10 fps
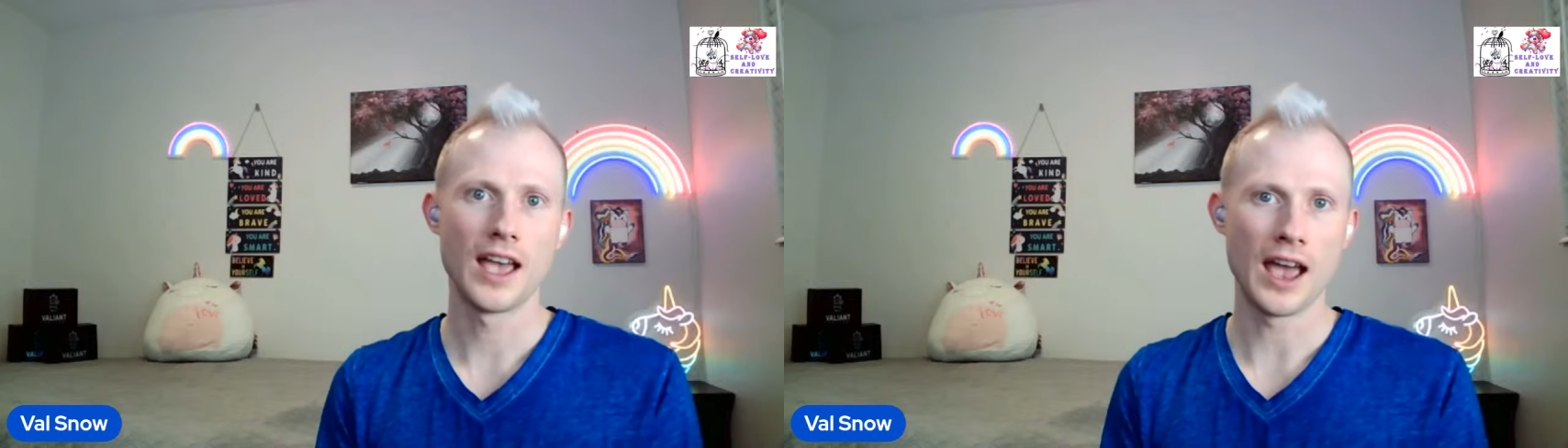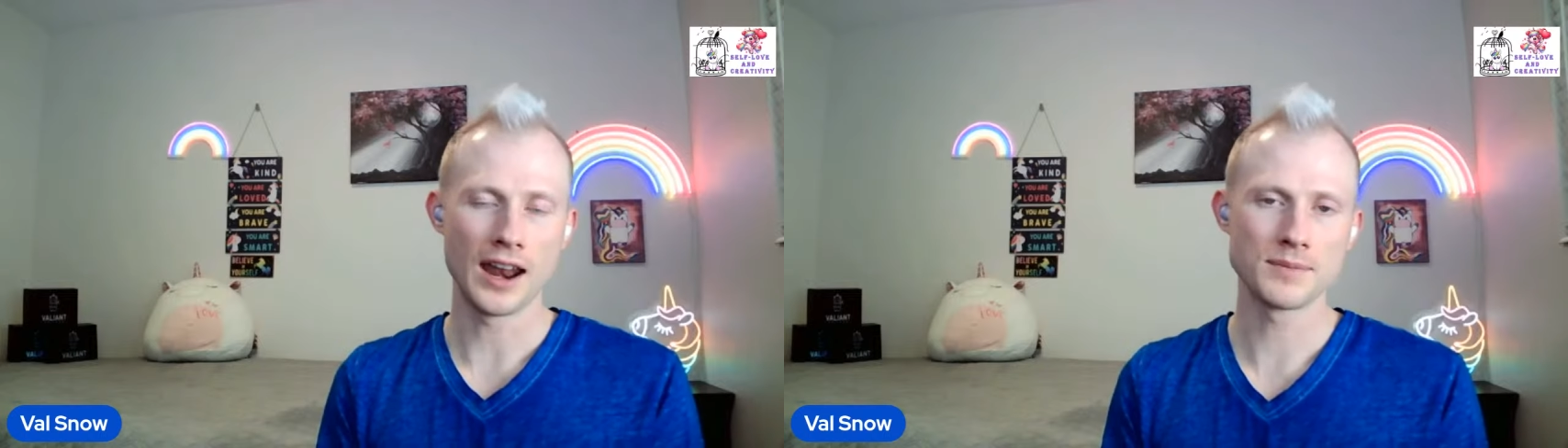
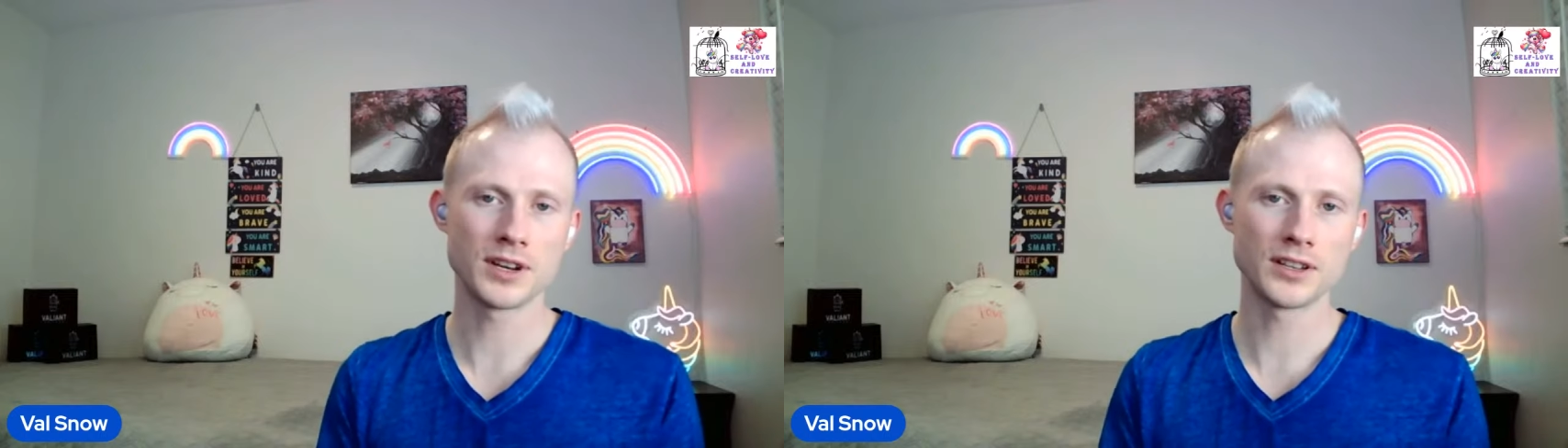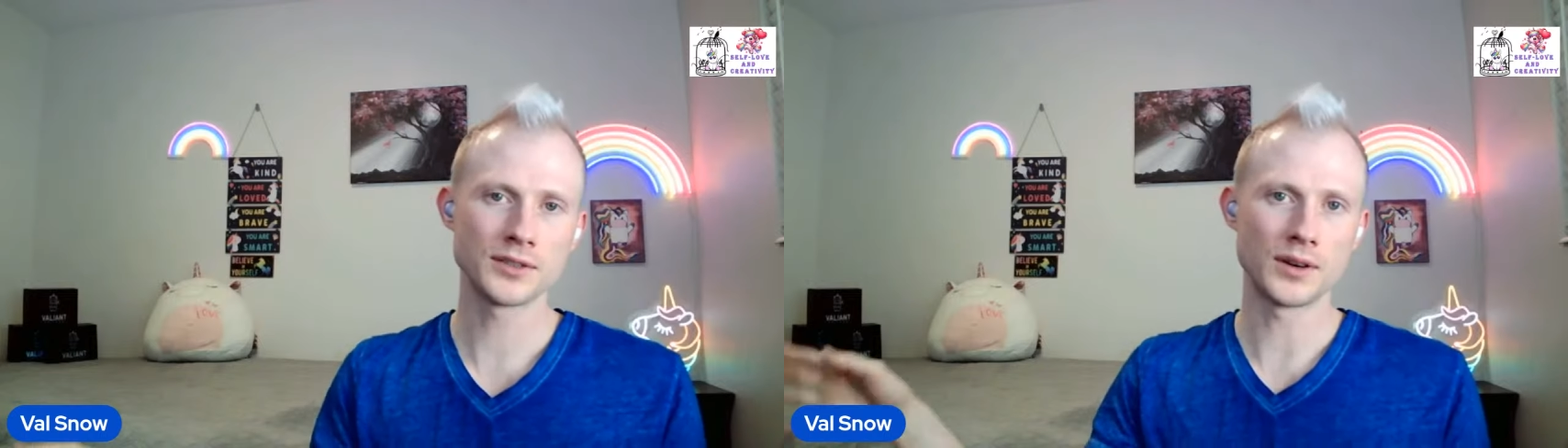And I'm
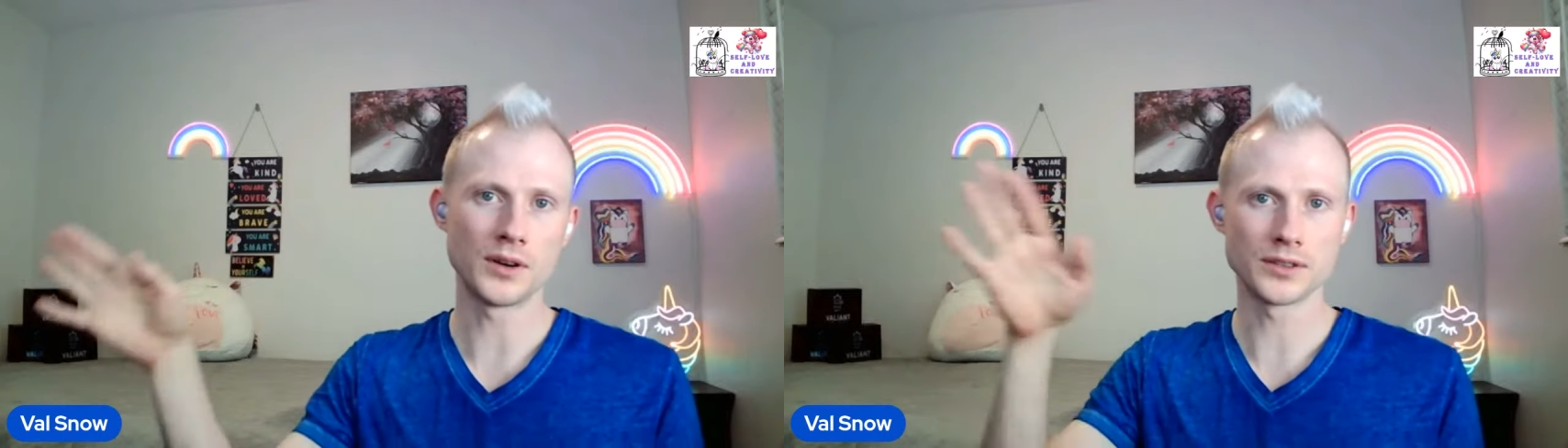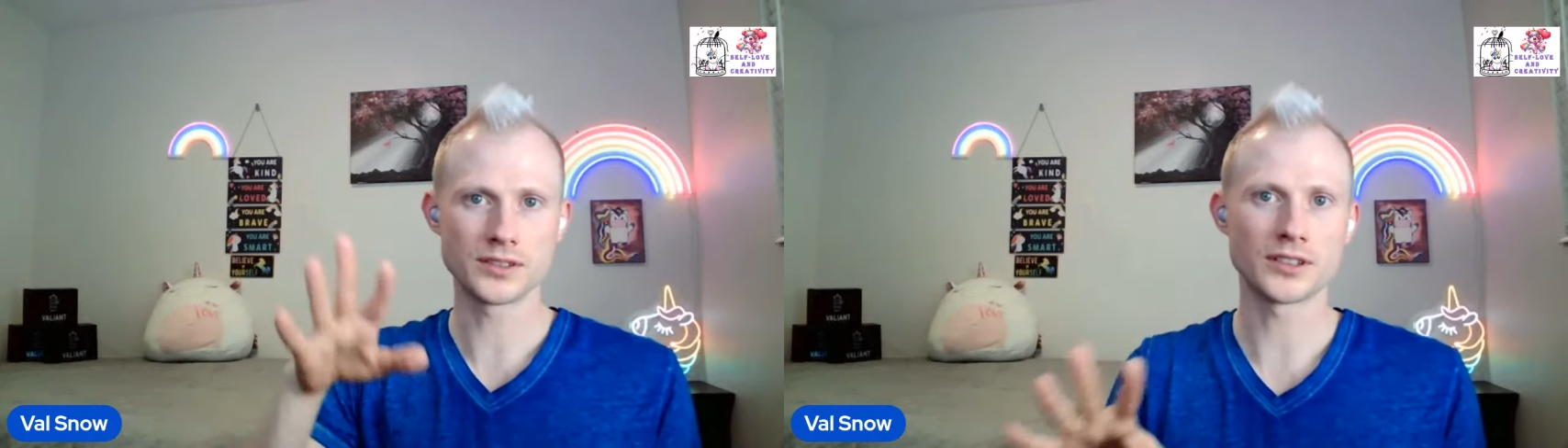going to do a
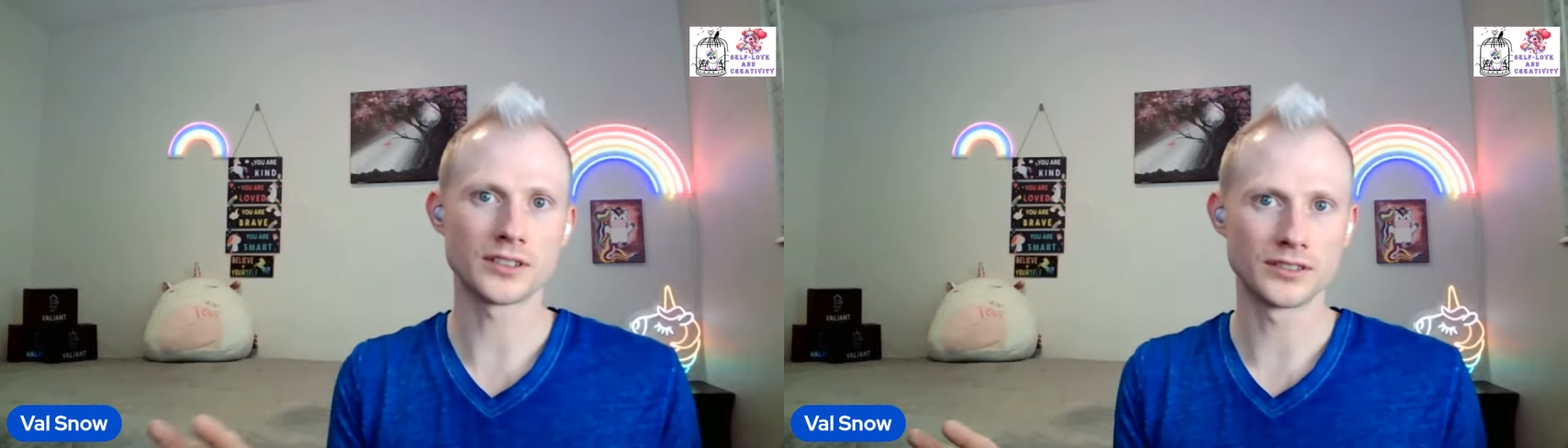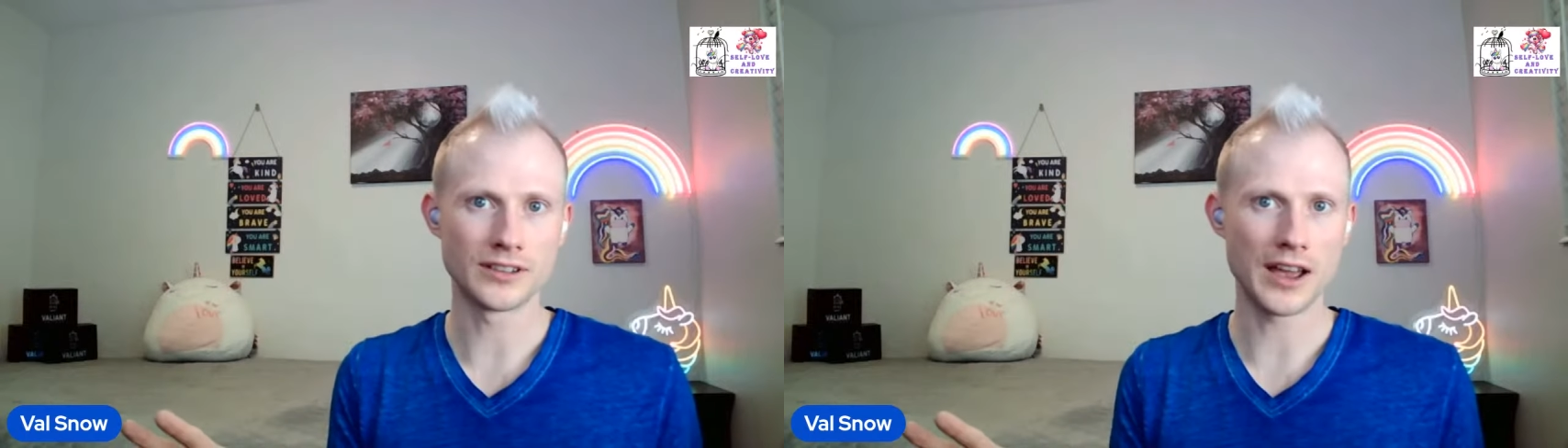whole
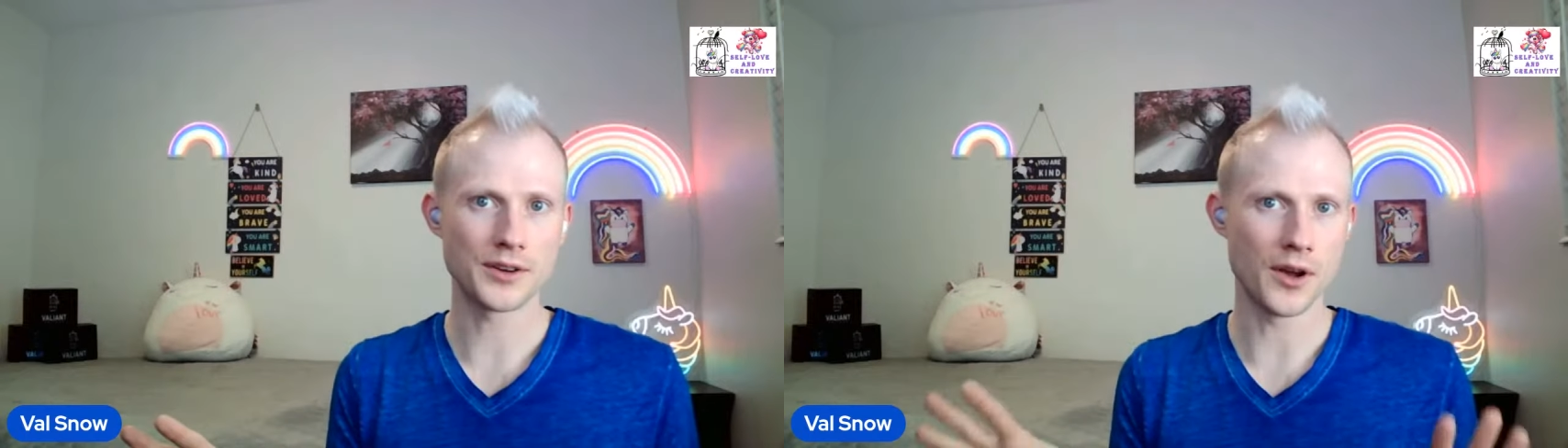circle around